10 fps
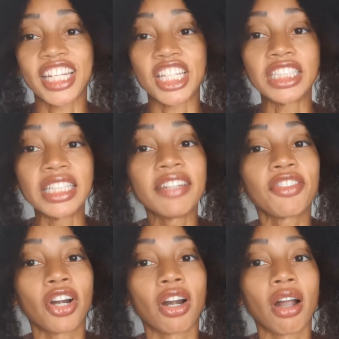
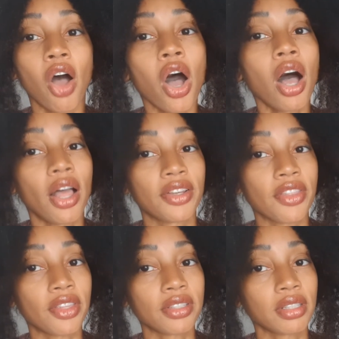deliver on
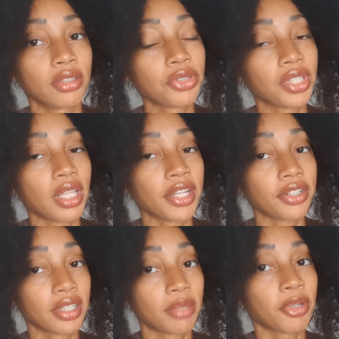the solution that
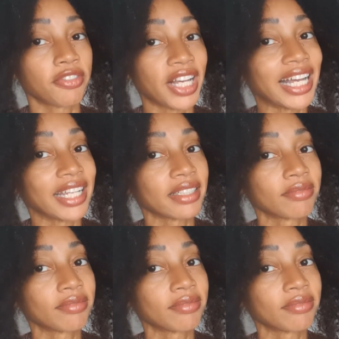you're going to provide.